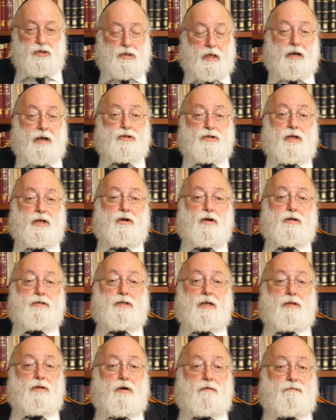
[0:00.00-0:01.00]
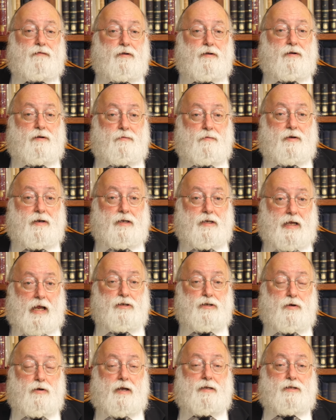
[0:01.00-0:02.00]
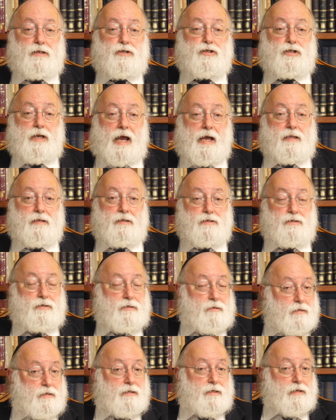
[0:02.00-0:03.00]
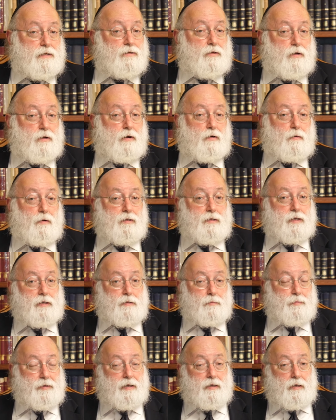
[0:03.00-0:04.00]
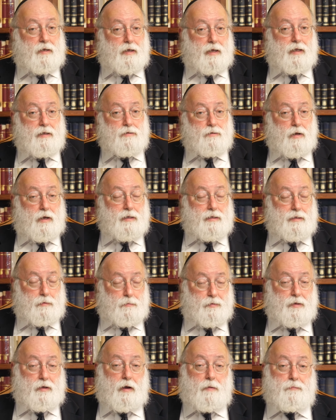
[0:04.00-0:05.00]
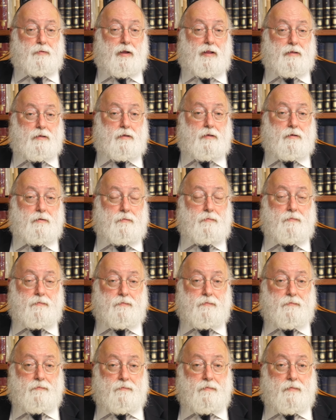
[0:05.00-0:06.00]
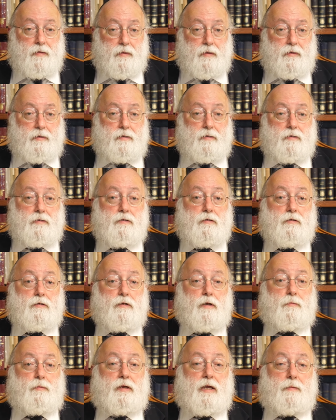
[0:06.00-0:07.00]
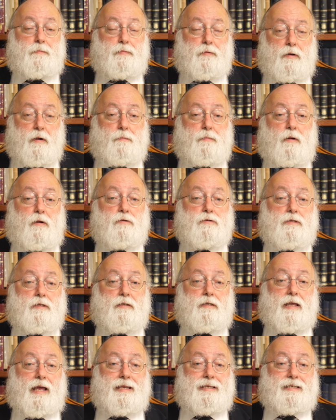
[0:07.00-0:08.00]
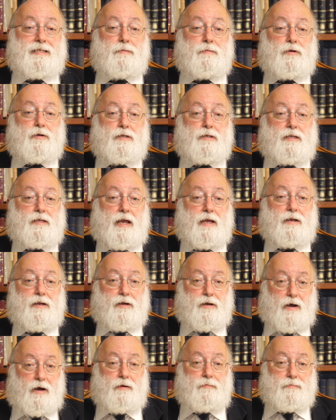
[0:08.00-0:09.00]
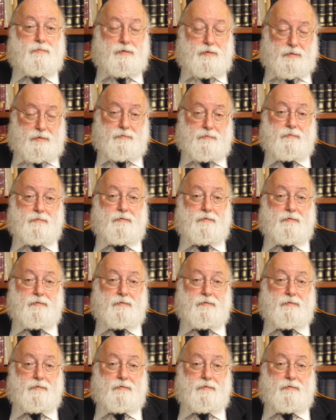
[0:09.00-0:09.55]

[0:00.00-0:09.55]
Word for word: When a contract is challenged, you still don't know what it'll be held, it'll be upheld. Yom Kippur upholds it, and Simchas Torah comes